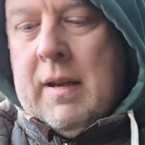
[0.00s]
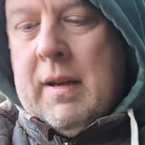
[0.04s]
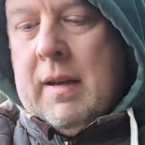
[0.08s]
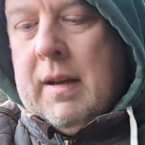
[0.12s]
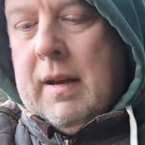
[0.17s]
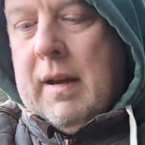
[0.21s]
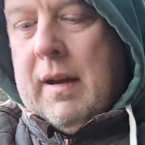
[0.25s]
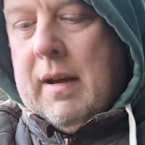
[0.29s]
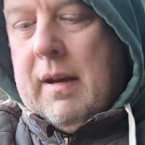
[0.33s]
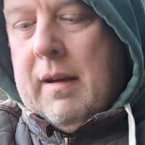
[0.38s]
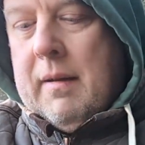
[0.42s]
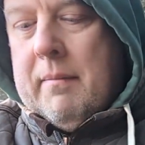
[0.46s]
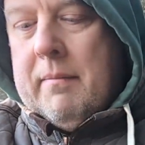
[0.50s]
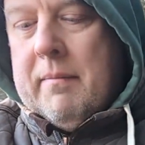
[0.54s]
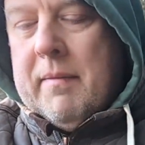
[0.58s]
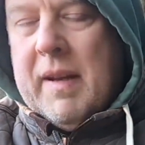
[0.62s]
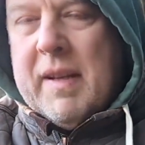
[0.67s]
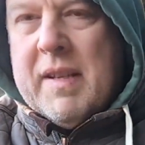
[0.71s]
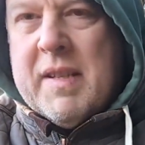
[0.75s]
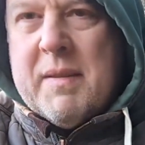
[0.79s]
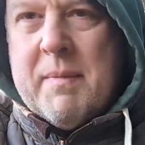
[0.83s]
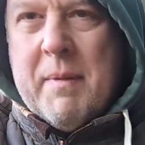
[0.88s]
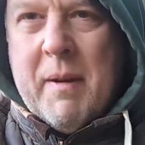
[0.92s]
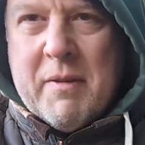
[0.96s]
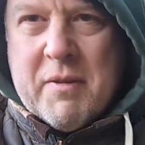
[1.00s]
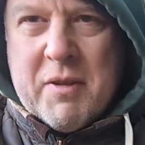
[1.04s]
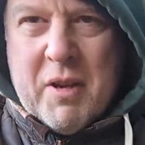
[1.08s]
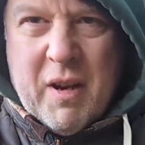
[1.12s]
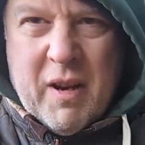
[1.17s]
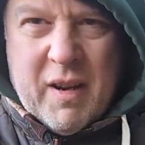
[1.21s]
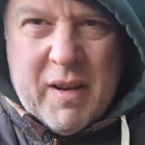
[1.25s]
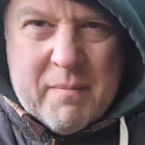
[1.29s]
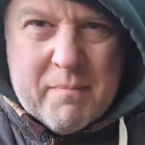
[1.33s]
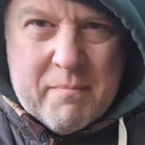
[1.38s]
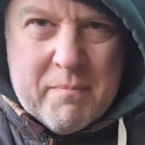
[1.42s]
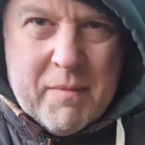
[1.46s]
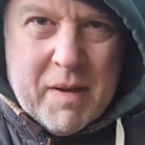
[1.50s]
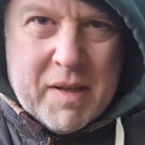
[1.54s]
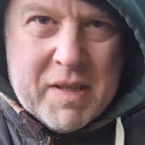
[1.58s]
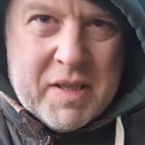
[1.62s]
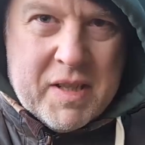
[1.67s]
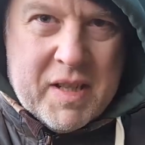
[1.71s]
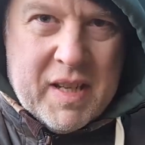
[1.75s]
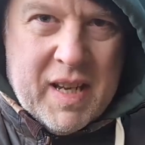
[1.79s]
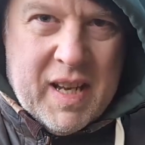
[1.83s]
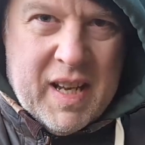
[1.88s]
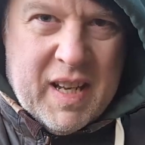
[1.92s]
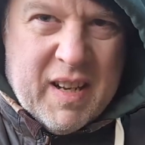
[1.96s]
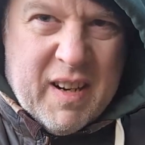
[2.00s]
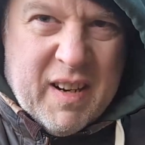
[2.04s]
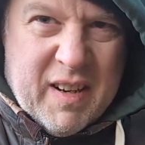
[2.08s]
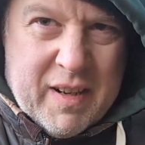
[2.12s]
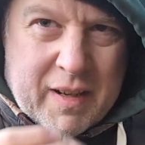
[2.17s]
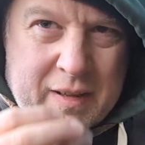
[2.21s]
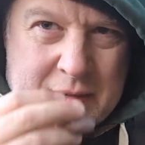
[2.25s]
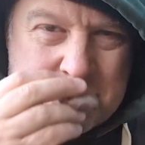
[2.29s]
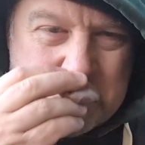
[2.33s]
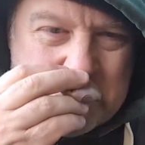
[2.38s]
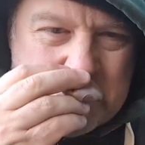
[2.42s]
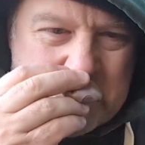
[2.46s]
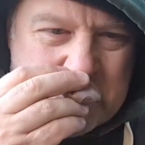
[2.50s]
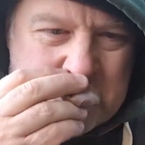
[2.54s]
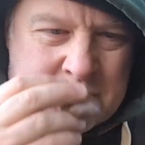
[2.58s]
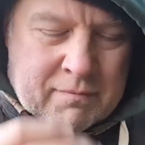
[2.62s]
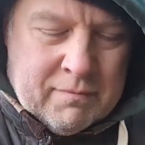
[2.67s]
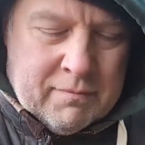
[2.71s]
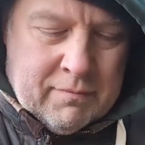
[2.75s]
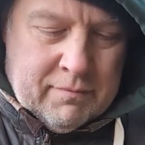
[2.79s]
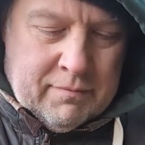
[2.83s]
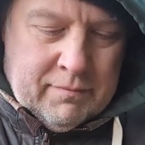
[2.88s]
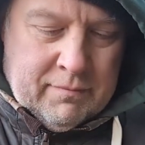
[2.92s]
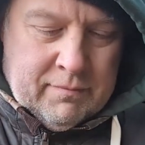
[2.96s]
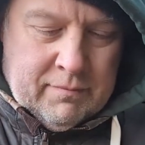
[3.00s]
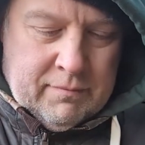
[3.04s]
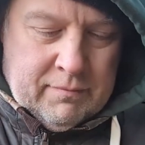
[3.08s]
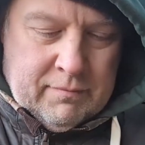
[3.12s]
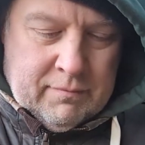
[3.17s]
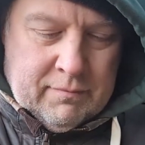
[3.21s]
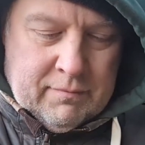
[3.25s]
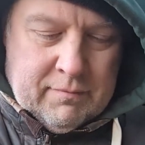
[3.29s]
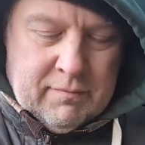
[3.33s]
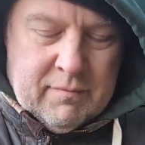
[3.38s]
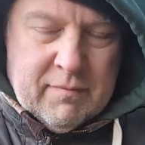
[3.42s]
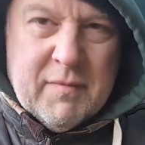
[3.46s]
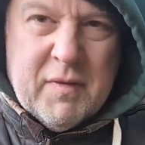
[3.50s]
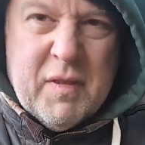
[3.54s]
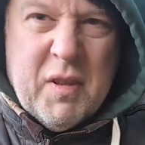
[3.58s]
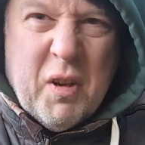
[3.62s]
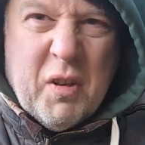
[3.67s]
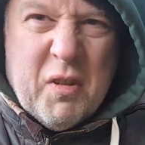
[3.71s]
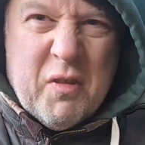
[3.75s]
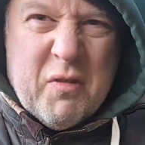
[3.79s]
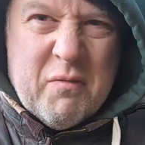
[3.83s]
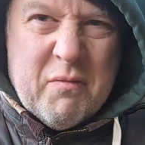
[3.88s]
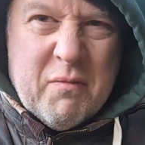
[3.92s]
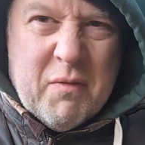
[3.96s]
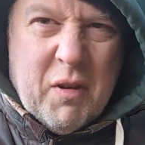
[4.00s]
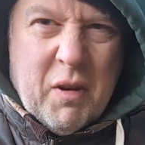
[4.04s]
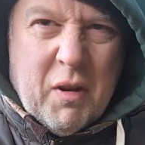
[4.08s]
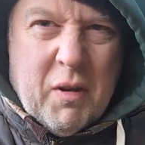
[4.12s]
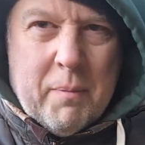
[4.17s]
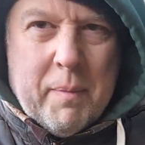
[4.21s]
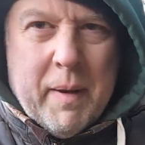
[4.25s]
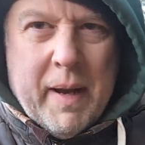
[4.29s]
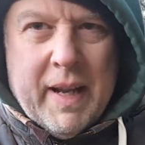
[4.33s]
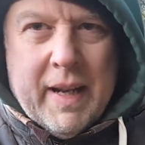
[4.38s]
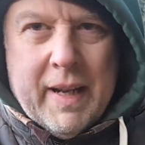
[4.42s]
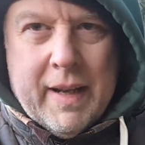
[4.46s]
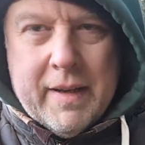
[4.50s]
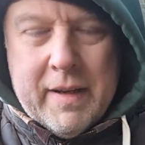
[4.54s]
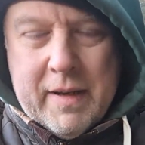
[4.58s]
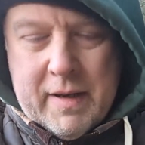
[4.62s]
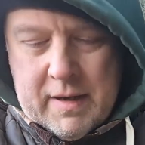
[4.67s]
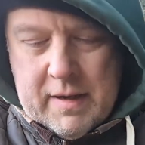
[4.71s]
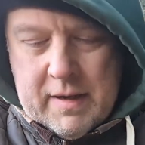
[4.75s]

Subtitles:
That smells kind of musty, kind of not appealing.